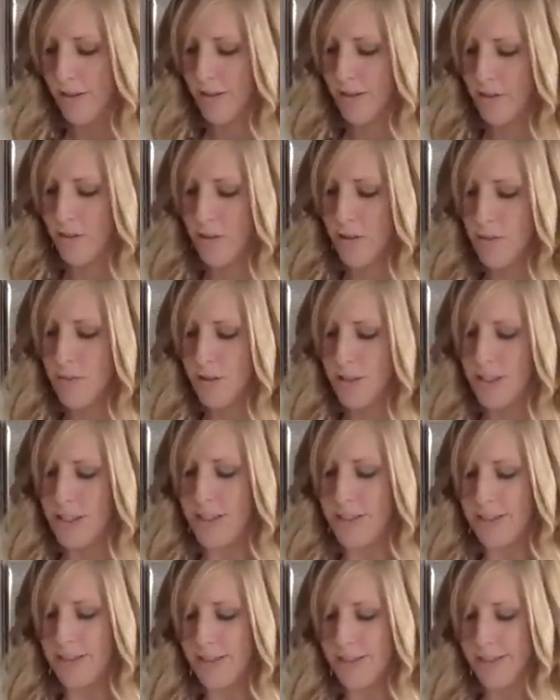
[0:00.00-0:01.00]
And cream
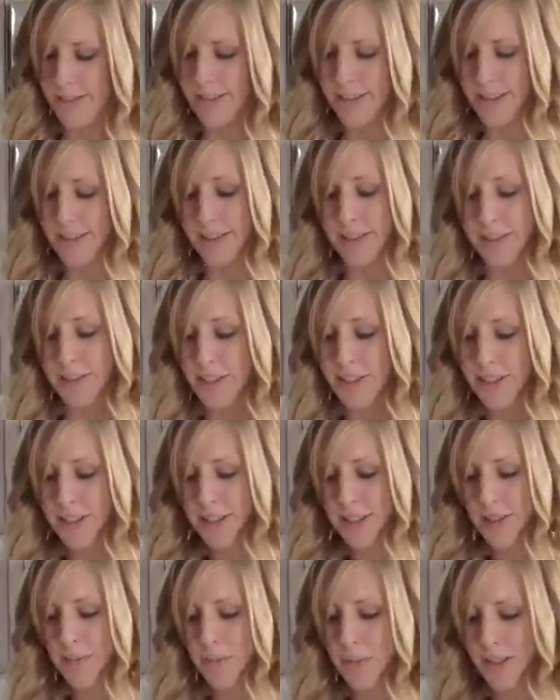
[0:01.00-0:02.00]
cheese is
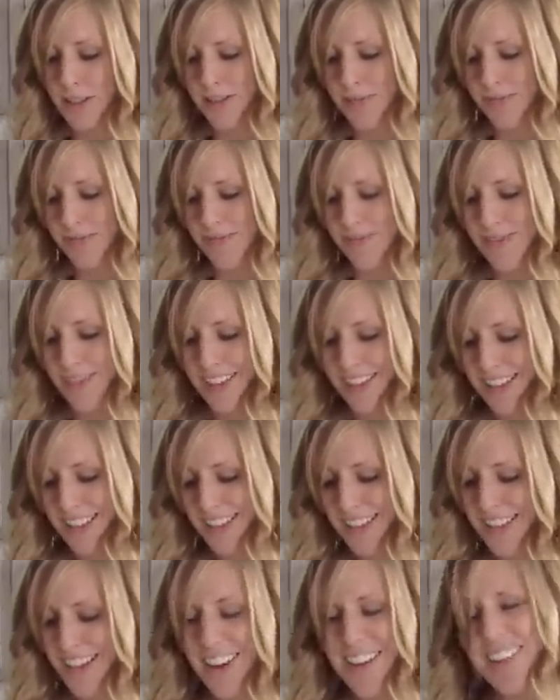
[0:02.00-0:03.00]
delicious, but
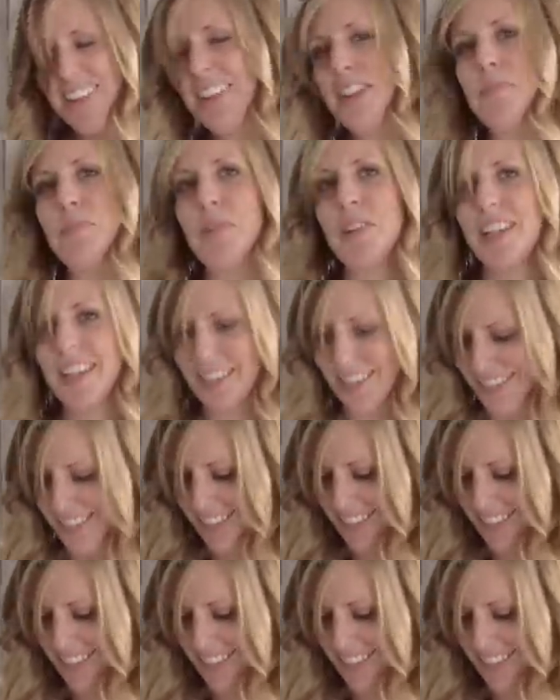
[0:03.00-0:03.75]
it's not really pretty.